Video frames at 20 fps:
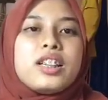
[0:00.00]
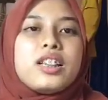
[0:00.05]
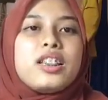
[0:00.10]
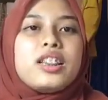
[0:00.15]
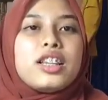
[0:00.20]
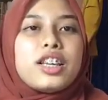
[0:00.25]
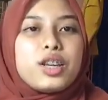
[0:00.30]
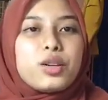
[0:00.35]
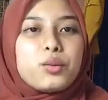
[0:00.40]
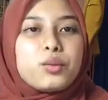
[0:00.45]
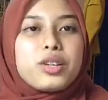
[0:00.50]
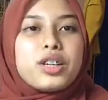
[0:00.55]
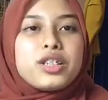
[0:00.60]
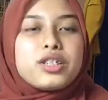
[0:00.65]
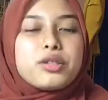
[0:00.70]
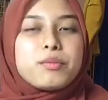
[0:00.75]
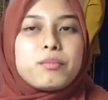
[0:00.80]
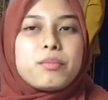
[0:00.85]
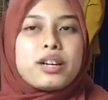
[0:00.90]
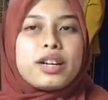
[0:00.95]

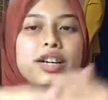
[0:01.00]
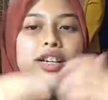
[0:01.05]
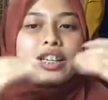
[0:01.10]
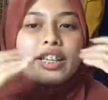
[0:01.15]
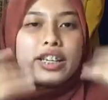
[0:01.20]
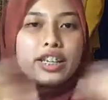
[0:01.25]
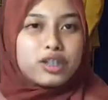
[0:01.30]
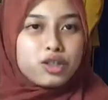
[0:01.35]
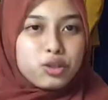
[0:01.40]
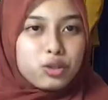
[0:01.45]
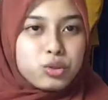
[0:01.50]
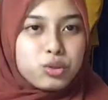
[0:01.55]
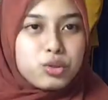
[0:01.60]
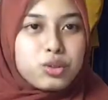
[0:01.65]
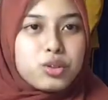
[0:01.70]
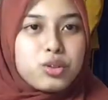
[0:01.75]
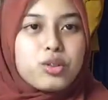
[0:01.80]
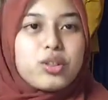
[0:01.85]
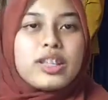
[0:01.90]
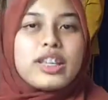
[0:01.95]
language by
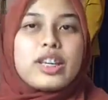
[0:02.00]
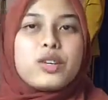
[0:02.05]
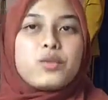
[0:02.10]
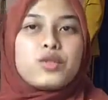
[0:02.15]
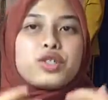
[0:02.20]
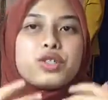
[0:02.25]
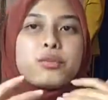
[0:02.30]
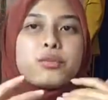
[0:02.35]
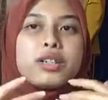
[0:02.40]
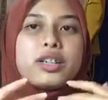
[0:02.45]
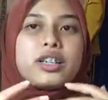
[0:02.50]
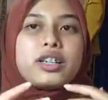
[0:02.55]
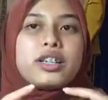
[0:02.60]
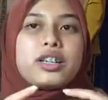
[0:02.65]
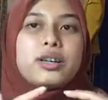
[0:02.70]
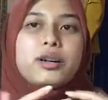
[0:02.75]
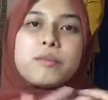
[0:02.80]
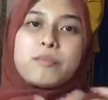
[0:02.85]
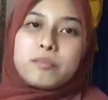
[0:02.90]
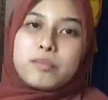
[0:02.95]
gesture, language by
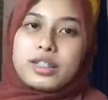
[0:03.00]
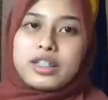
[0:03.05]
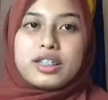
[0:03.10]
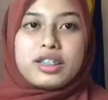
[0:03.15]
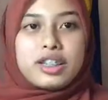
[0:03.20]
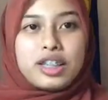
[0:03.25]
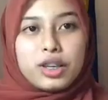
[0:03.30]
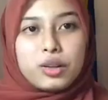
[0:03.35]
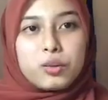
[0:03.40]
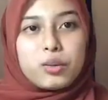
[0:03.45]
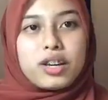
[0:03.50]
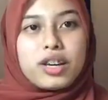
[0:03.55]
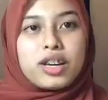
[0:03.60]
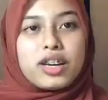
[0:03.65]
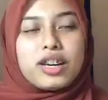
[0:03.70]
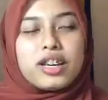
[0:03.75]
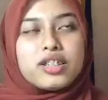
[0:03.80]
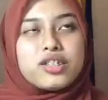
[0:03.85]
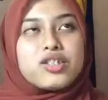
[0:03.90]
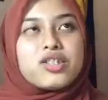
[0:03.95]
body
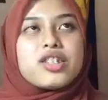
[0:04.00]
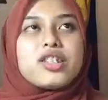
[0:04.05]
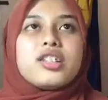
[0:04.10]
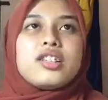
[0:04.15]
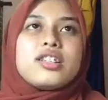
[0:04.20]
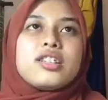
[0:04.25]
language.